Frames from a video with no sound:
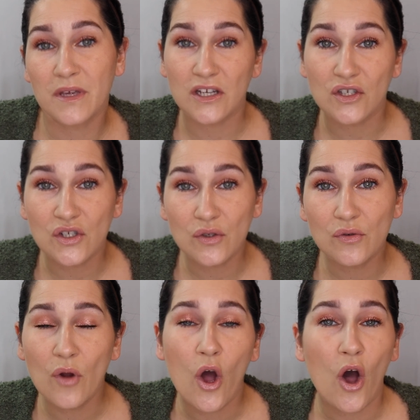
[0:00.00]
me to
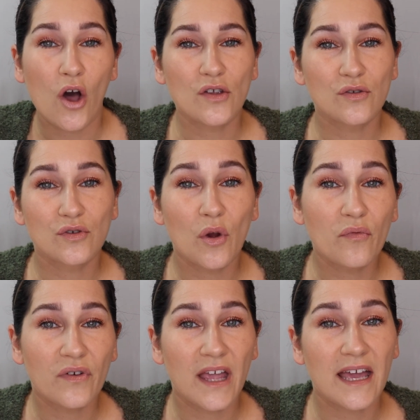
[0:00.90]
do. Also,
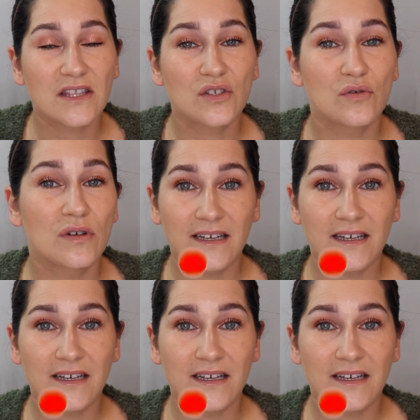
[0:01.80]
don't forget to